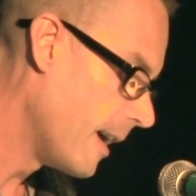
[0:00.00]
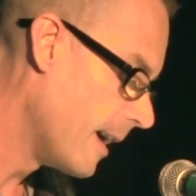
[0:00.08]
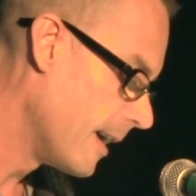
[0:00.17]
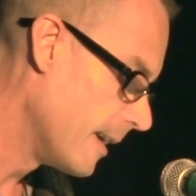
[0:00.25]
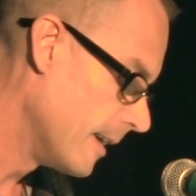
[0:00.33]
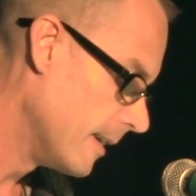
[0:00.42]

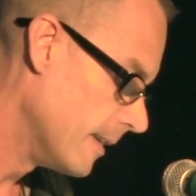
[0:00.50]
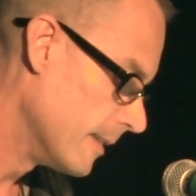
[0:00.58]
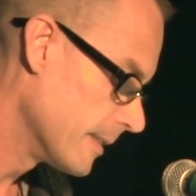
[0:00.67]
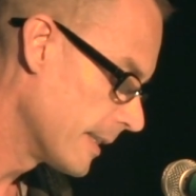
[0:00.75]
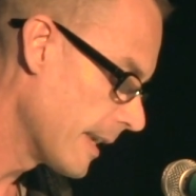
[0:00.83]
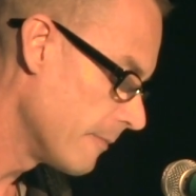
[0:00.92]

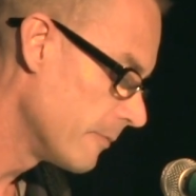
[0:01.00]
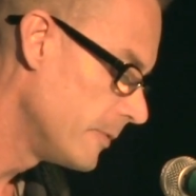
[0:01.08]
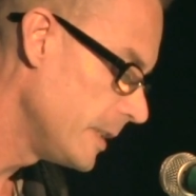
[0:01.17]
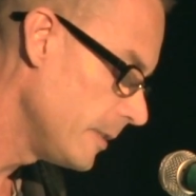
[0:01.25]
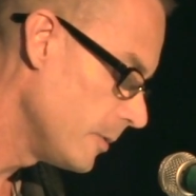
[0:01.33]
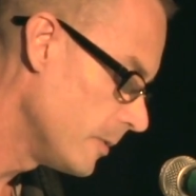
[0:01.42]
get
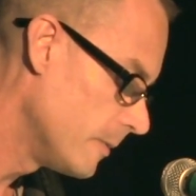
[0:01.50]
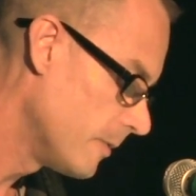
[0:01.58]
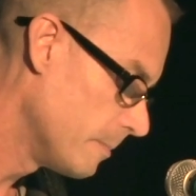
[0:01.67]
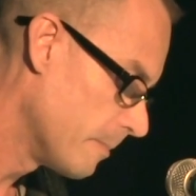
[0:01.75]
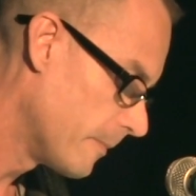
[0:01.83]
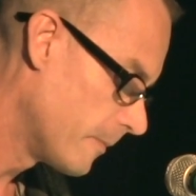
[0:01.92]

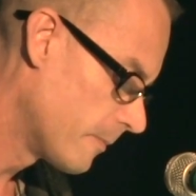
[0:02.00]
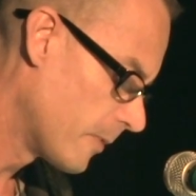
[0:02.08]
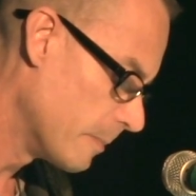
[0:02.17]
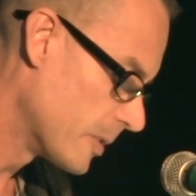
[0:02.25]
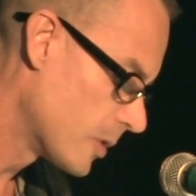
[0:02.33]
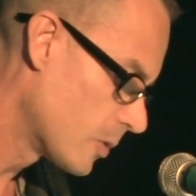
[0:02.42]
viewed
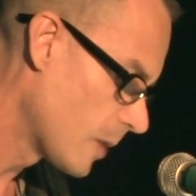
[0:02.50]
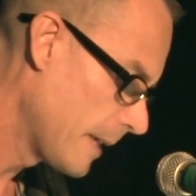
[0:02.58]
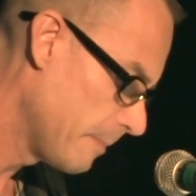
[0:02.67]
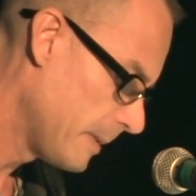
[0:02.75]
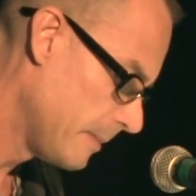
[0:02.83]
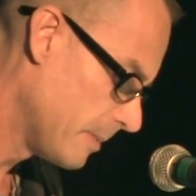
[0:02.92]
from
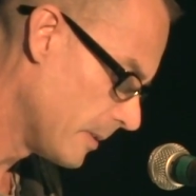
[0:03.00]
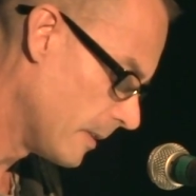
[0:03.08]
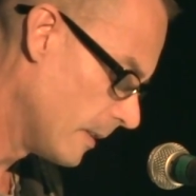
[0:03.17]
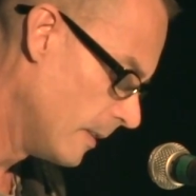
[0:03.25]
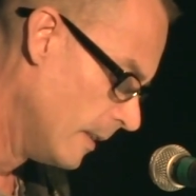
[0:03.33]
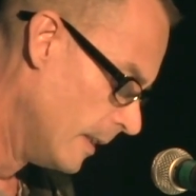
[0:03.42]
straight
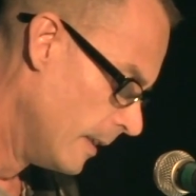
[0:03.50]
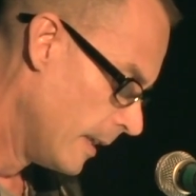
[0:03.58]
people